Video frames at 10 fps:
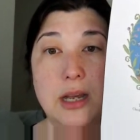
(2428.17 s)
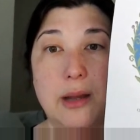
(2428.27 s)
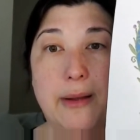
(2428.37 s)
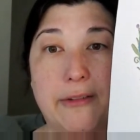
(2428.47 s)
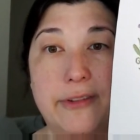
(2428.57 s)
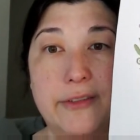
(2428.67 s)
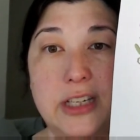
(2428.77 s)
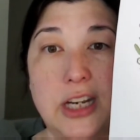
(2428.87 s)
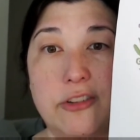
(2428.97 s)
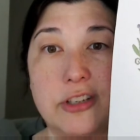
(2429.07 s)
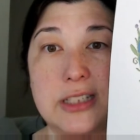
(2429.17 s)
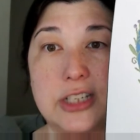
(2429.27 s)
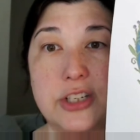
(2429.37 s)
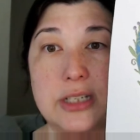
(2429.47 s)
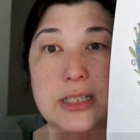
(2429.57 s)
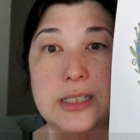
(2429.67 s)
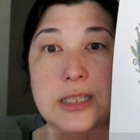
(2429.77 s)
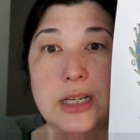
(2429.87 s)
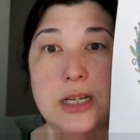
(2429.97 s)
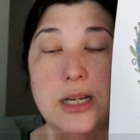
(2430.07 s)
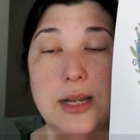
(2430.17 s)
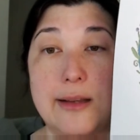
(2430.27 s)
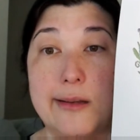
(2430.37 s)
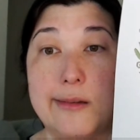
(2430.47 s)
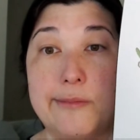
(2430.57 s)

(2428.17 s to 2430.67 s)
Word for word: about 1500 stitches um,